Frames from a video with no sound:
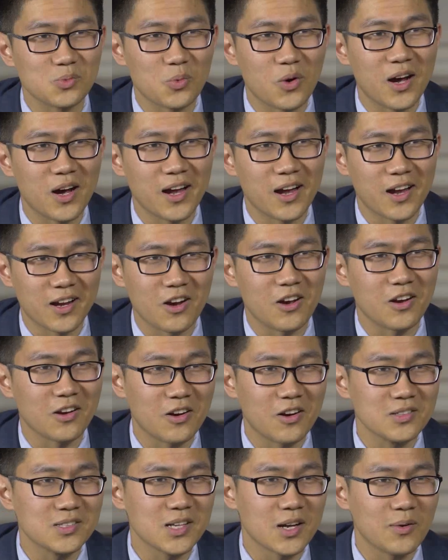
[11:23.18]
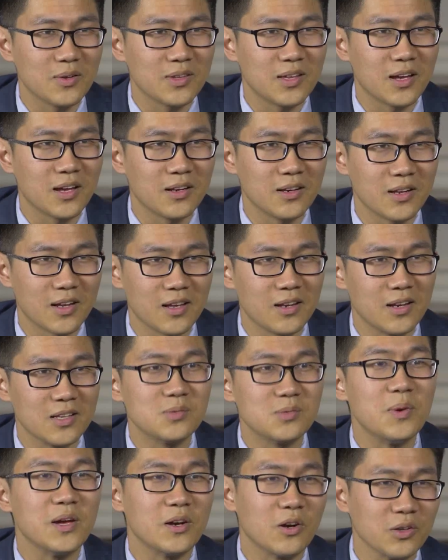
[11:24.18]
why I got in contact with Dan, and
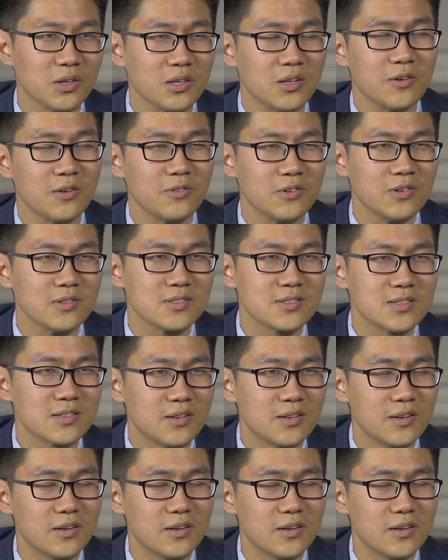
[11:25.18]
it's made all the difference.